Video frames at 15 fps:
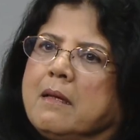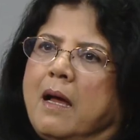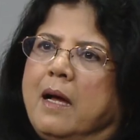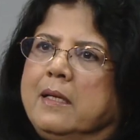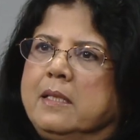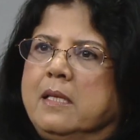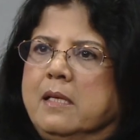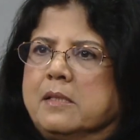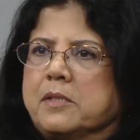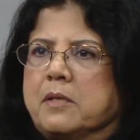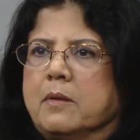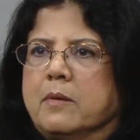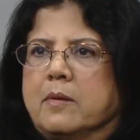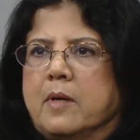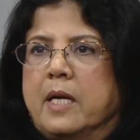I think
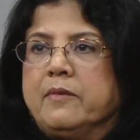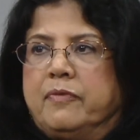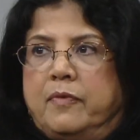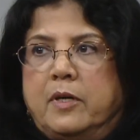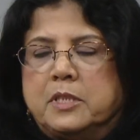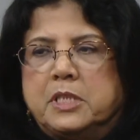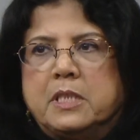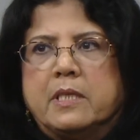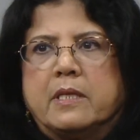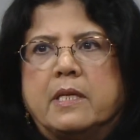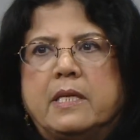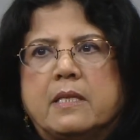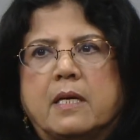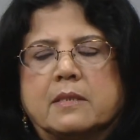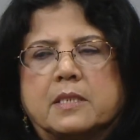so.
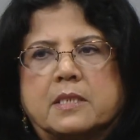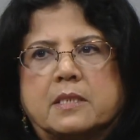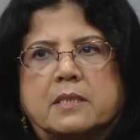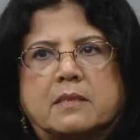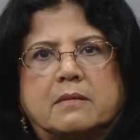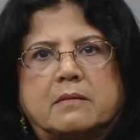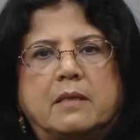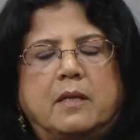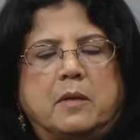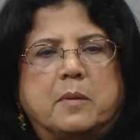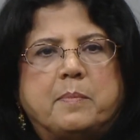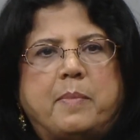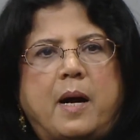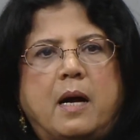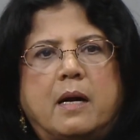Unfortunately, that's
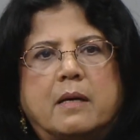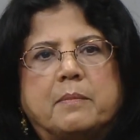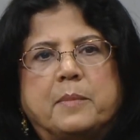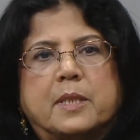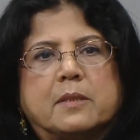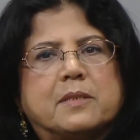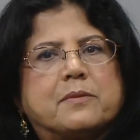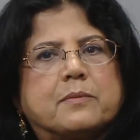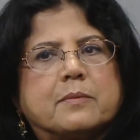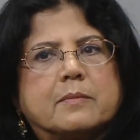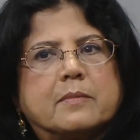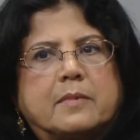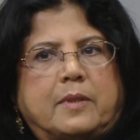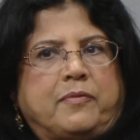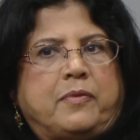part, because
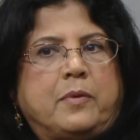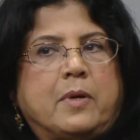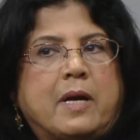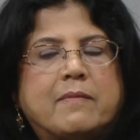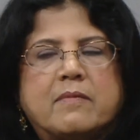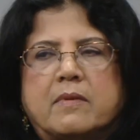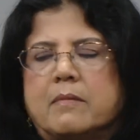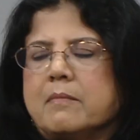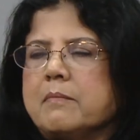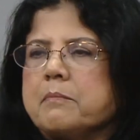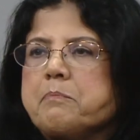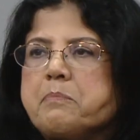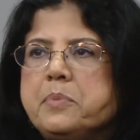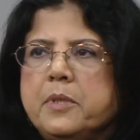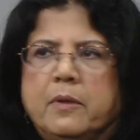if you have
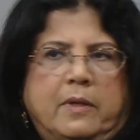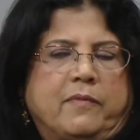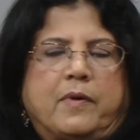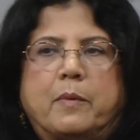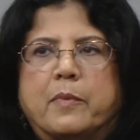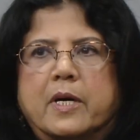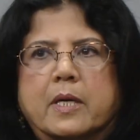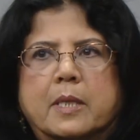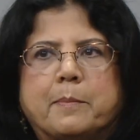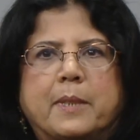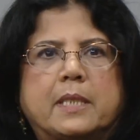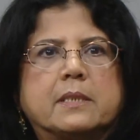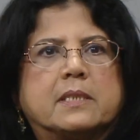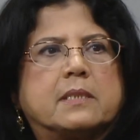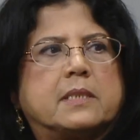beautiful work,
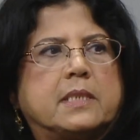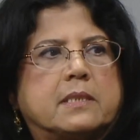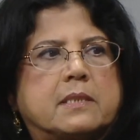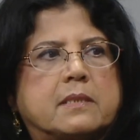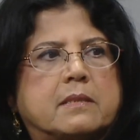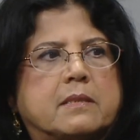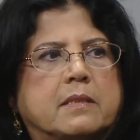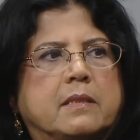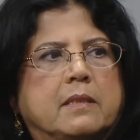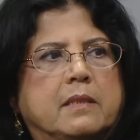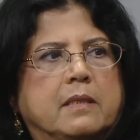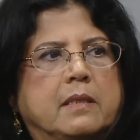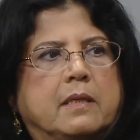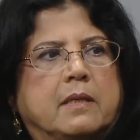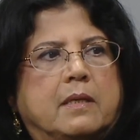but it's just
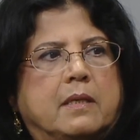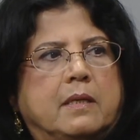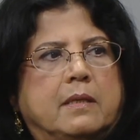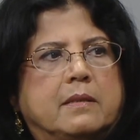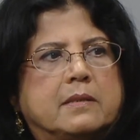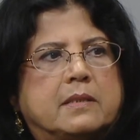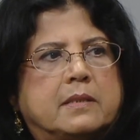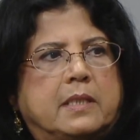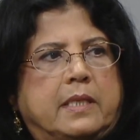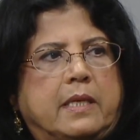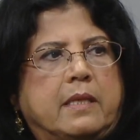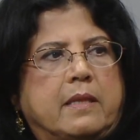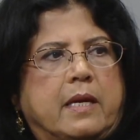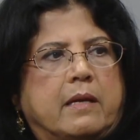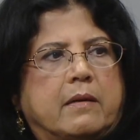
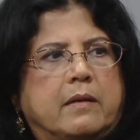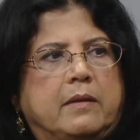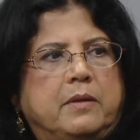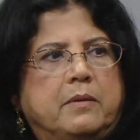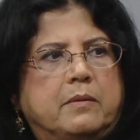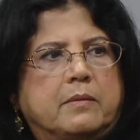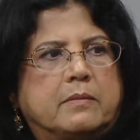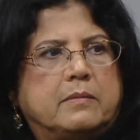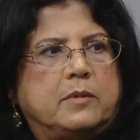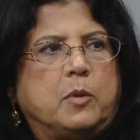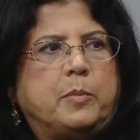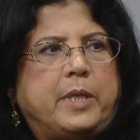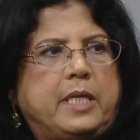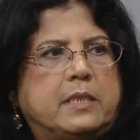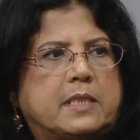sitting there and
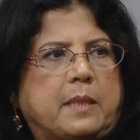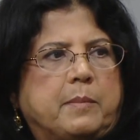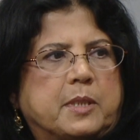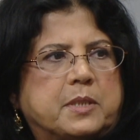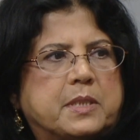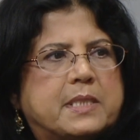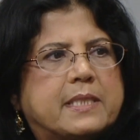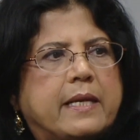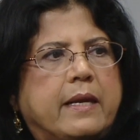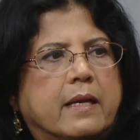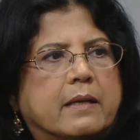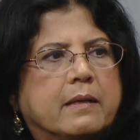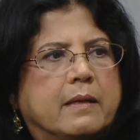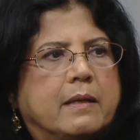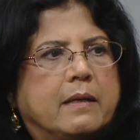nobody is able to see
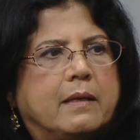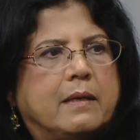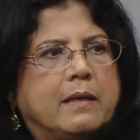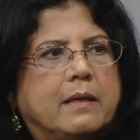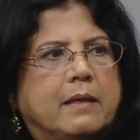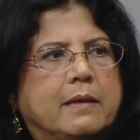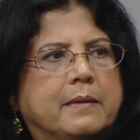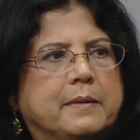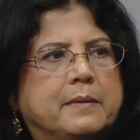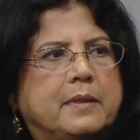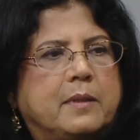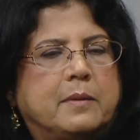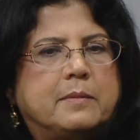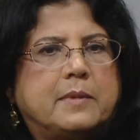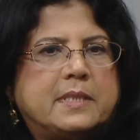it.
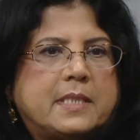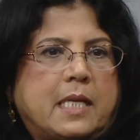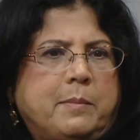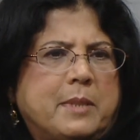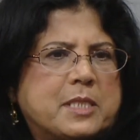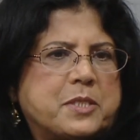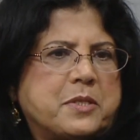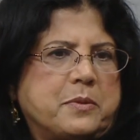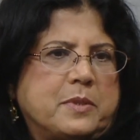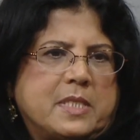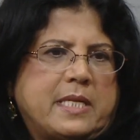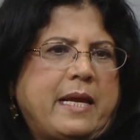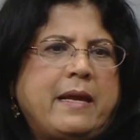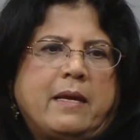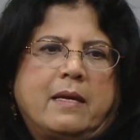I tell my
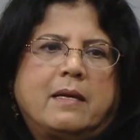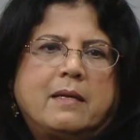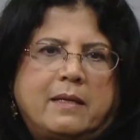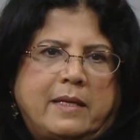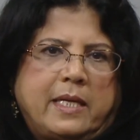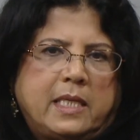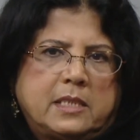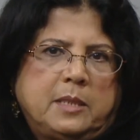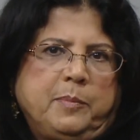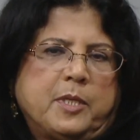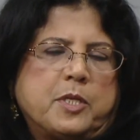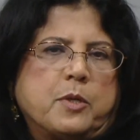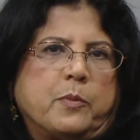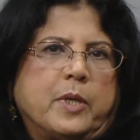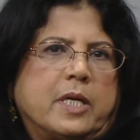students, hey,
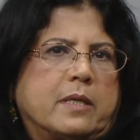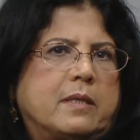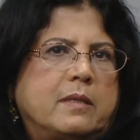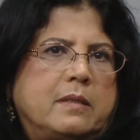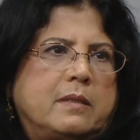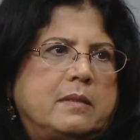exhibit your work.